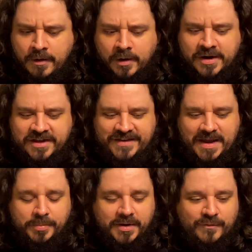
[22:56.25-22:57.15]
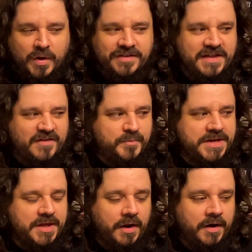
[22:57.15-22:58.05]
are an example of ones that have been
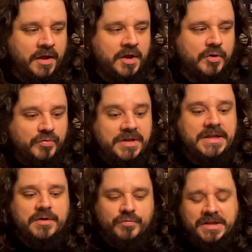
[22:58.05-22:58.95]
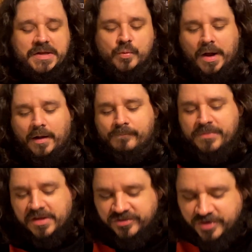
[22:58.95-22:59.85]
done really, really well.
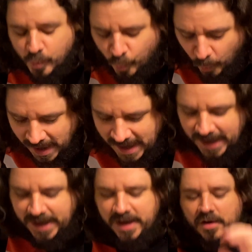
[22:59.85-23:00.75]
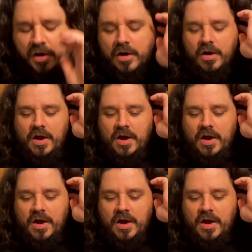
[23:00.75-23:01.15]
So why are